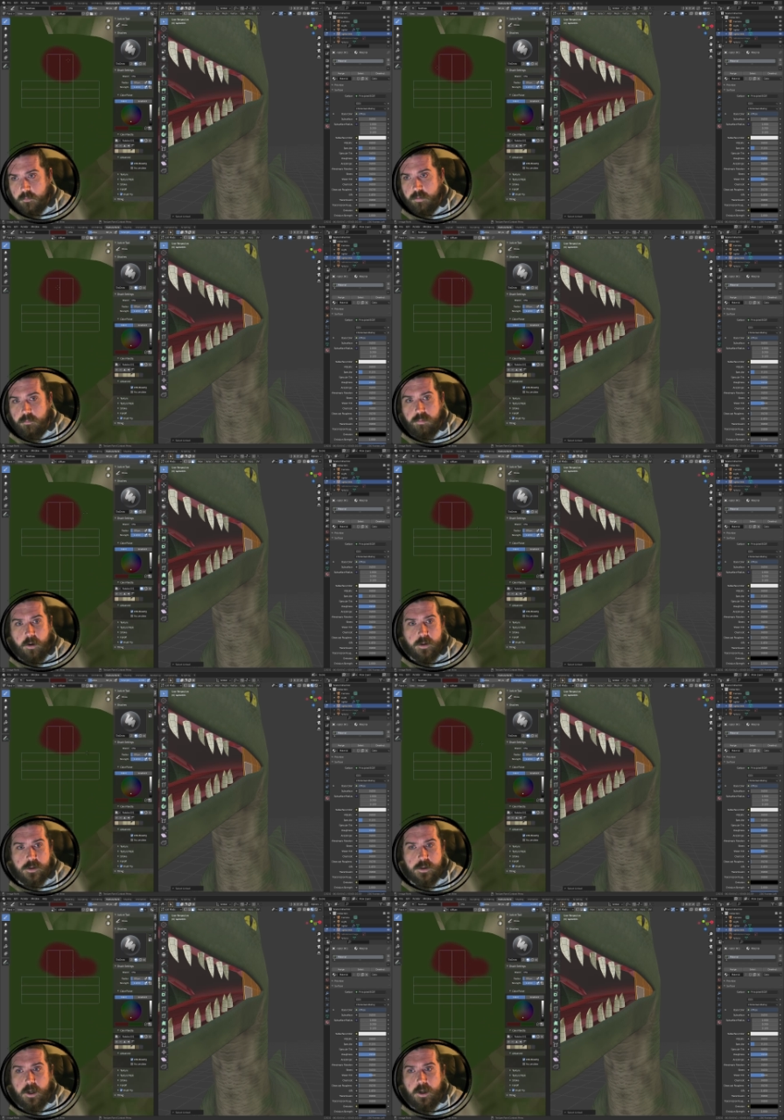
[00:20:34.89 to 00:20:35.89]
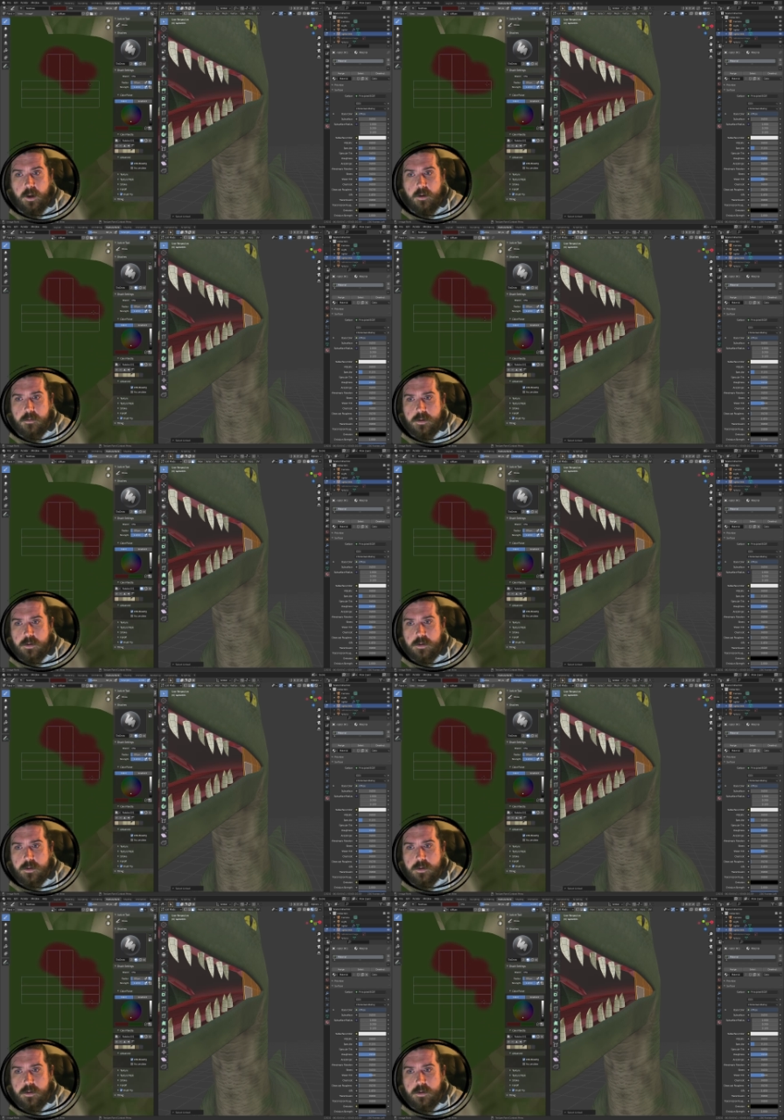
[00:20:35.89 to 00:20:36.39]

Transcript: bright and standing out.